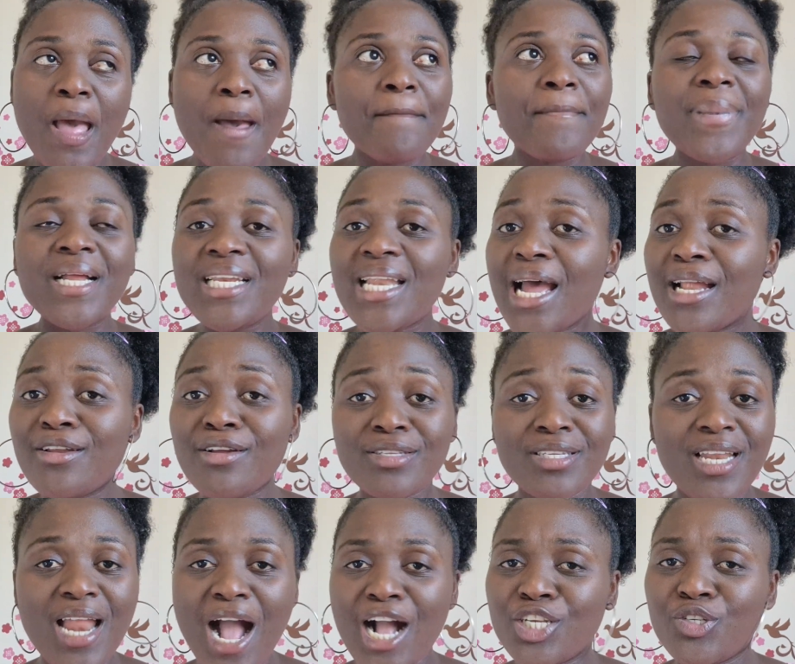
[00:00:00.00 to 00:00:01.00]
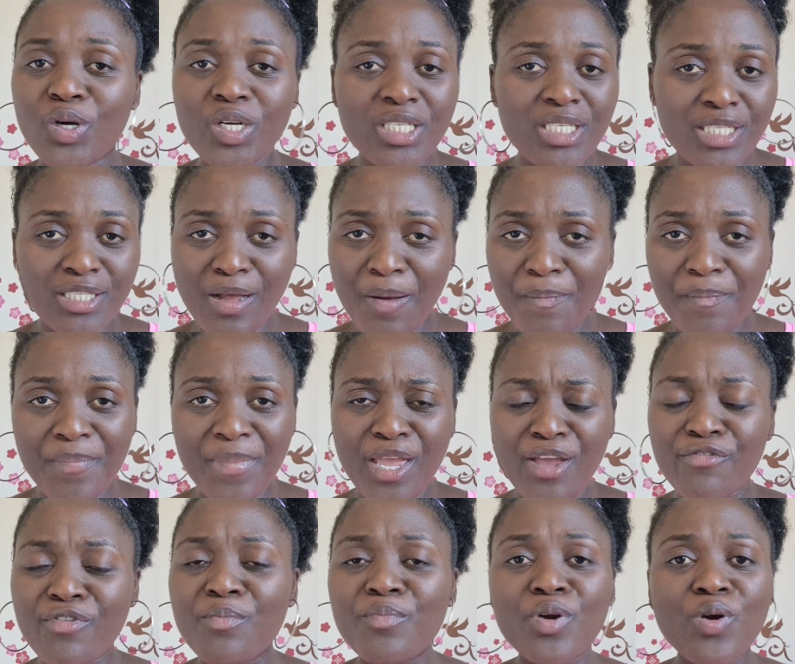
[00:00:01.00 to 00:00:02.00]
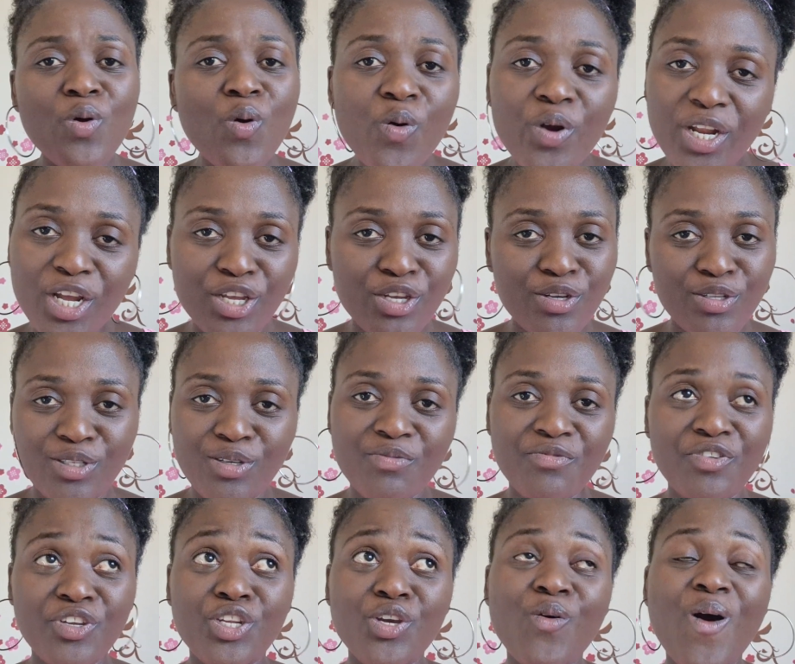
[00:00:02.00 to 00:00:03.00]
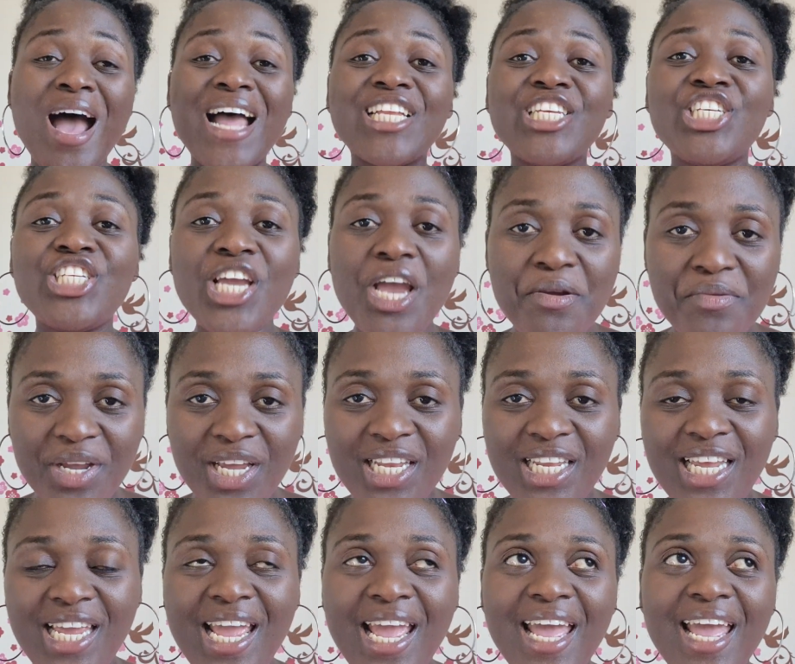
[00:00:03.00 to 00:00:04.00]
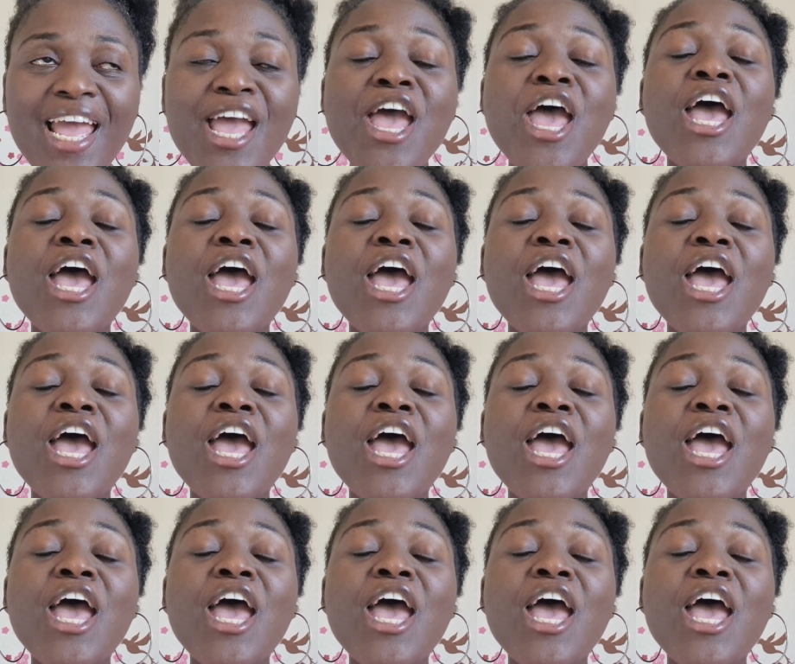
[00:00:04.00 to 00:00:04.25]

but that doesn't actually stop me from recording a YouTube video and sharing it here,